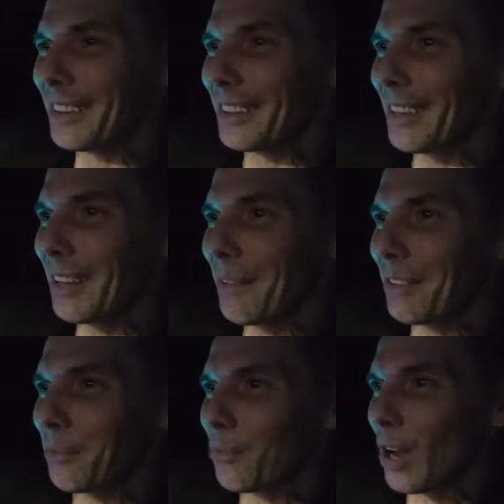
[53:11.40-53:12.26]
They make
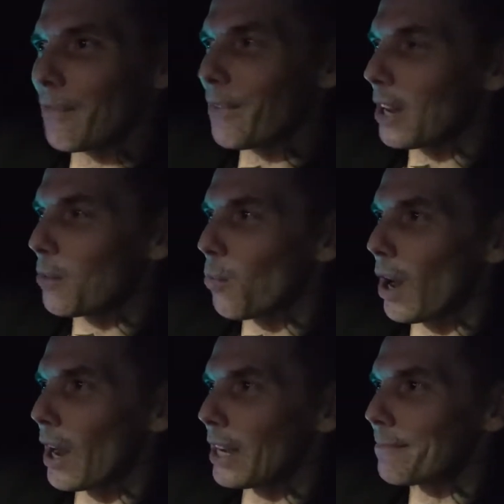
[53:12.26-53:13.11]
some great fucking
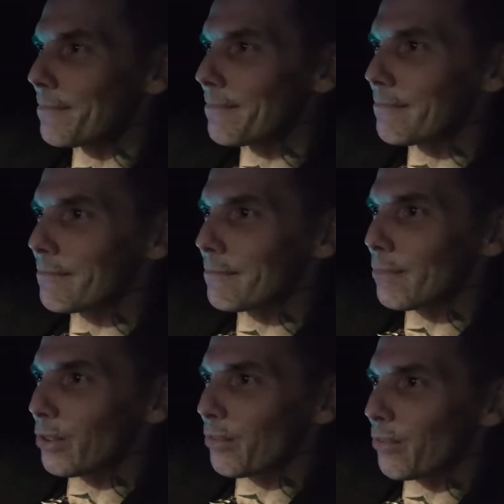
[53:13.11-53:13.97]
wine.
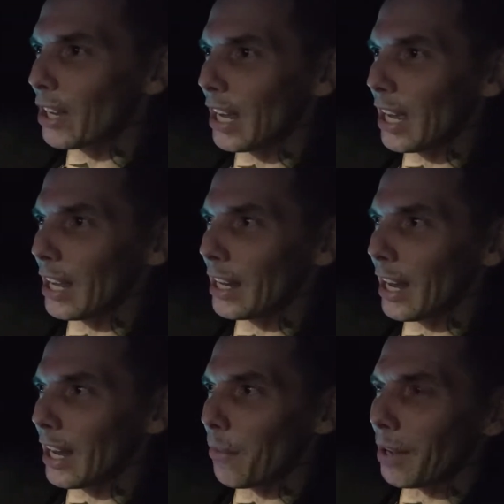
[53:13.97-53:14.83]
Some fucking alien
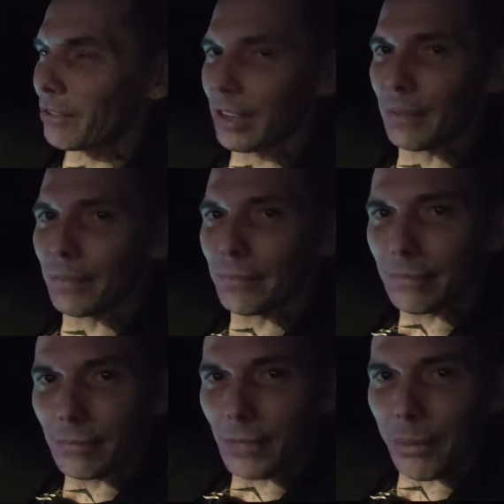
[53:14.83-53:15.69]
ayahuasca.
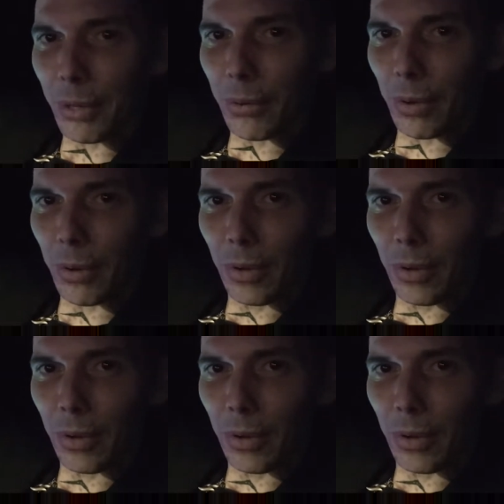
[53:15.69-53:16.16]
That'd be cool.